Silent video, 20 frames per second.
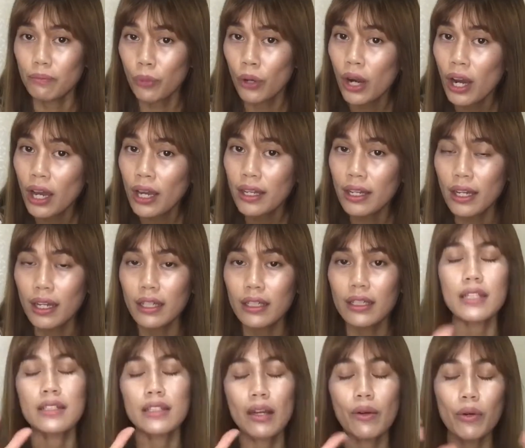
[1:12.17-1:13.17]
product,
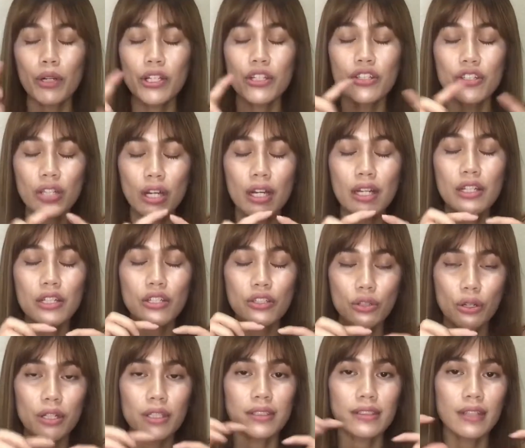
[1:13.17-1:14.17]
yes, I want to share a
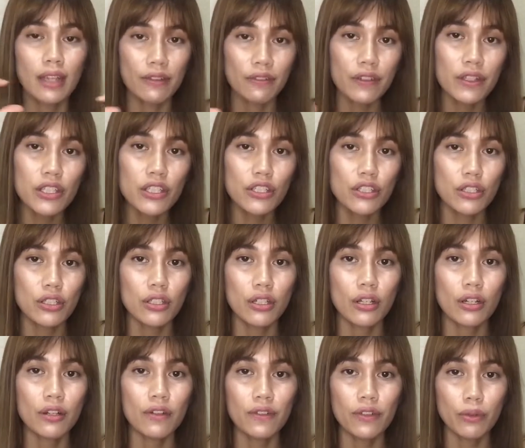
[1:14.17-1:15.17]
short definition
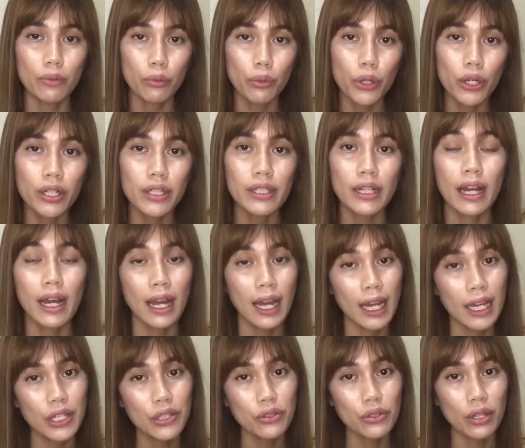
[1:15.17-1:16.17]
of the word
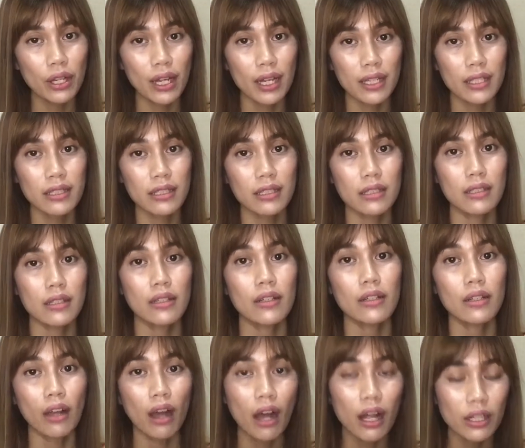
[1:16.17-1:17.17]
hydrolyzed
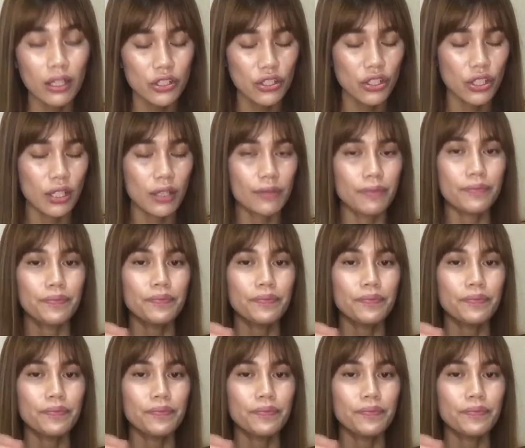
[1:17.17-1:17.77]
collagen.